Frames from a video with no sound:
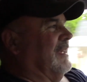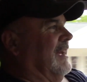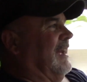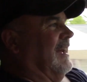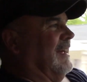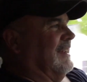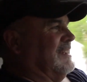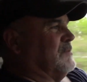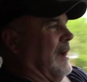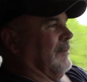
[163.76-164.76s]
And
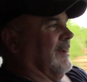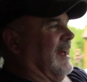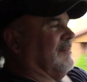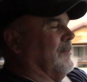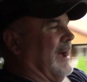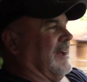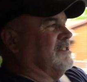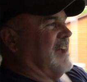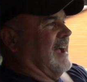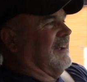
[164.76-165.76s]
he's probably gonna have to buy a
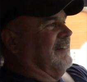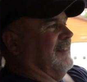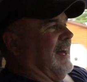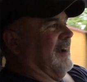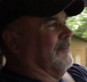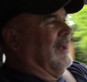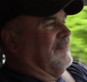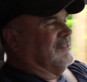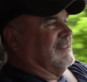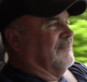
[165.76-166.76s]
jack. Either that, or I'm gonna
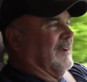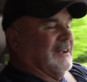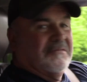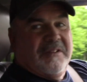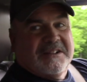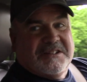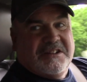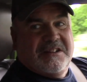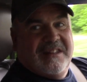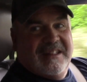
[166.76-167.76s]
have to see if I can fix
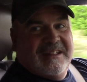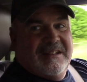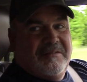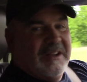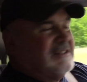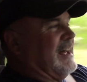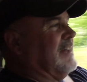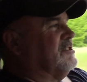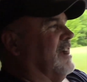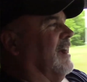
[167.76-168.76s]

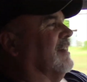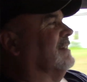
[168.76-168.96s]
that jack.